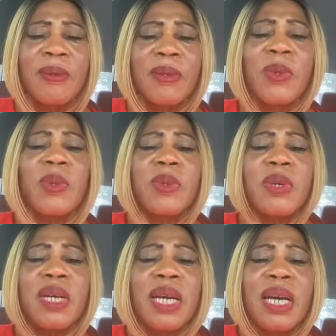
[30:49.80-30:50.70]
So
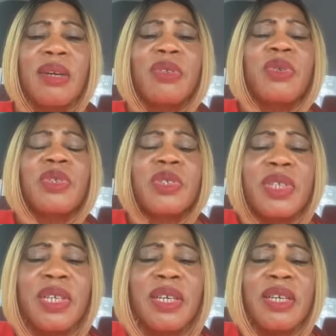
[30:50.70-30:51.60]
you
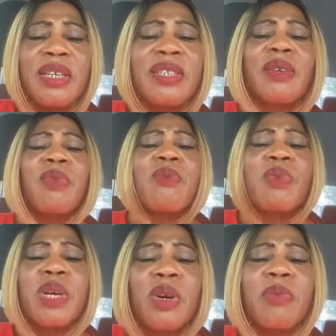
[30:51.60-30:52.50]
see that when
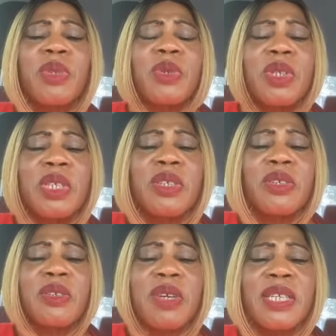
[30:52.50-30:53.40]
we come to
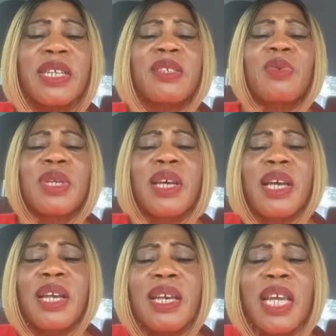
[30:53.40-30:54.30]
Jesus Christ, as we
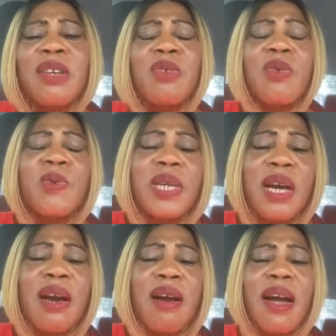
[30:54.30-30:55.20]
learn who we
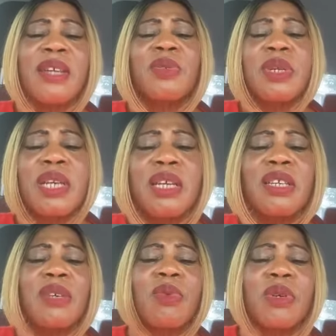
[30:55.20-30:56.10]
are, as we
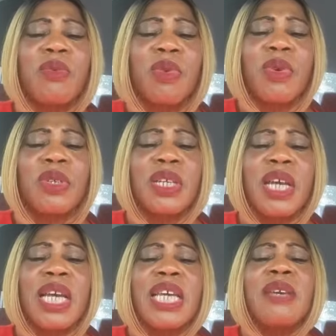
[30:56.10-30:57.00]
learn the Word of God,
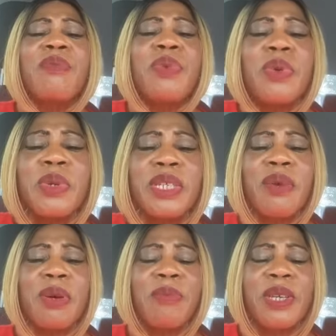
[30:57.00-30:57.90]
He builds
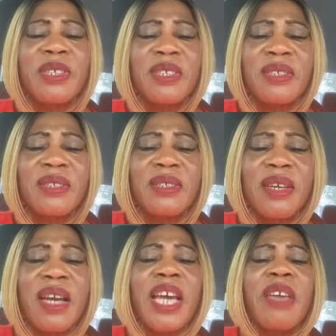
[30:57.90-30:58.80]
our patience.
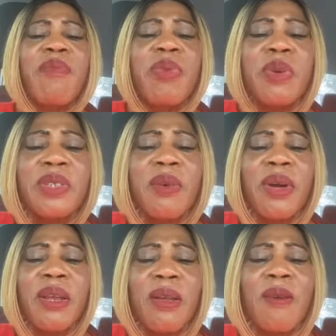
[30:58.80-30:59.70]
He builds
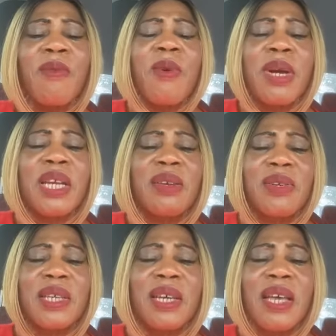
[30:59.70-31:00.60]
our love for one
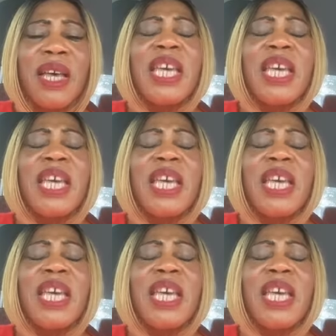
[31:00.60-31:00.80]
another.